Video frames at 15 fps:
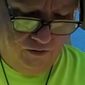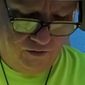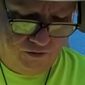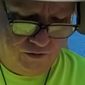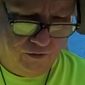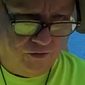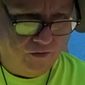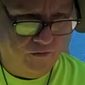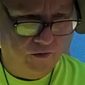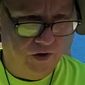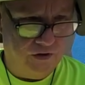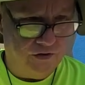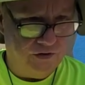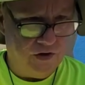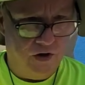sort
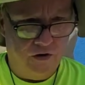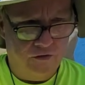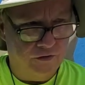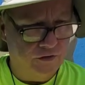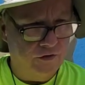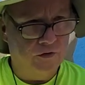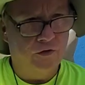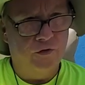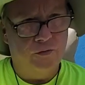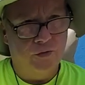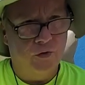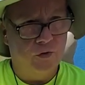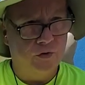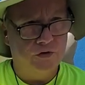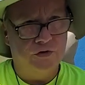of solid, and you're on the
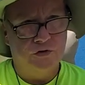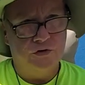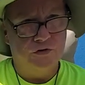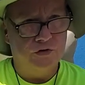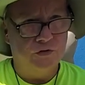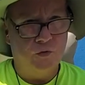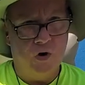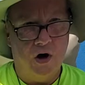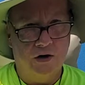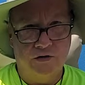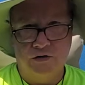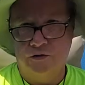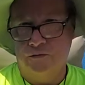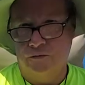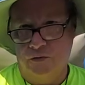porch and you're just
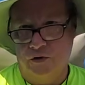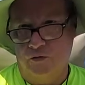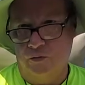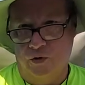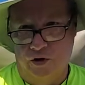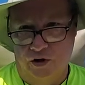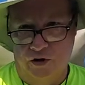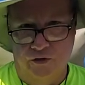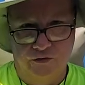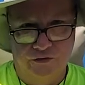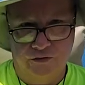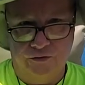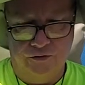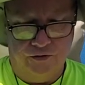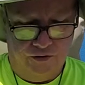watching everybody else.
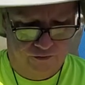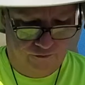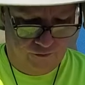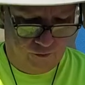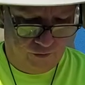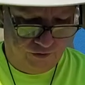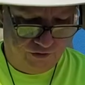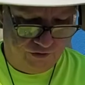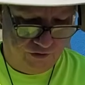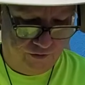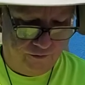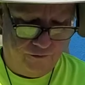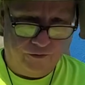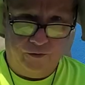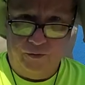They're full of
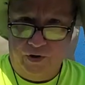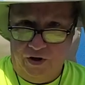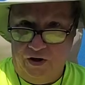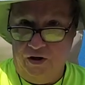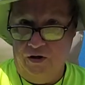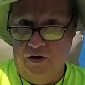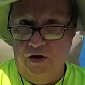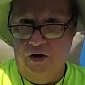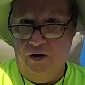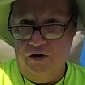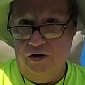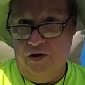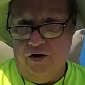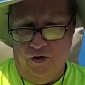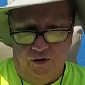shit for a minute,
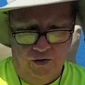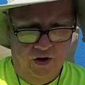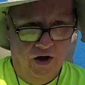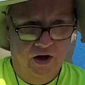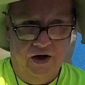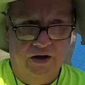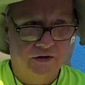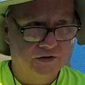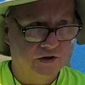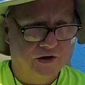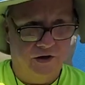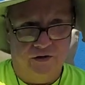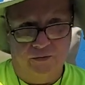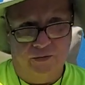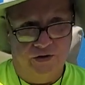you know, and it's
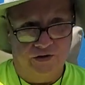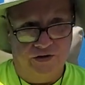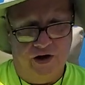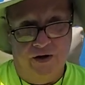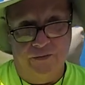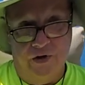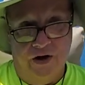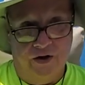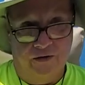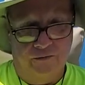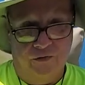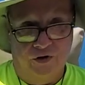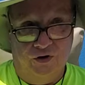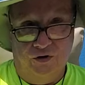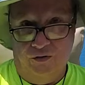like you're basically, I'm not
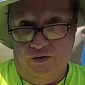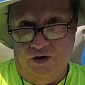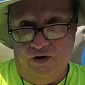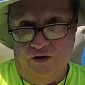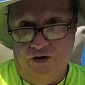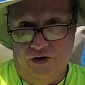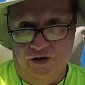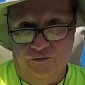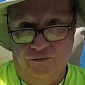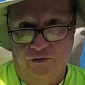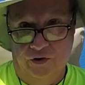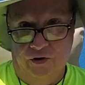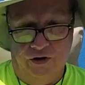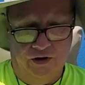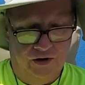going to do anything,
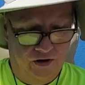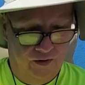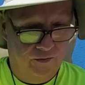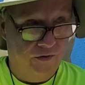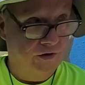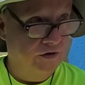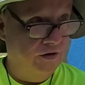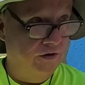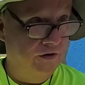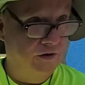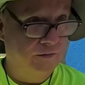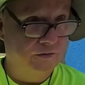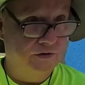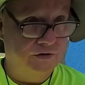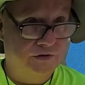really. I'm good.
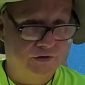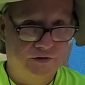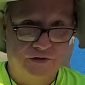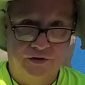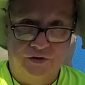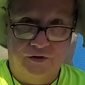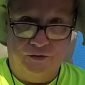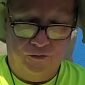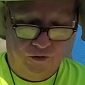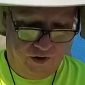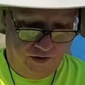I'm just going to sit here and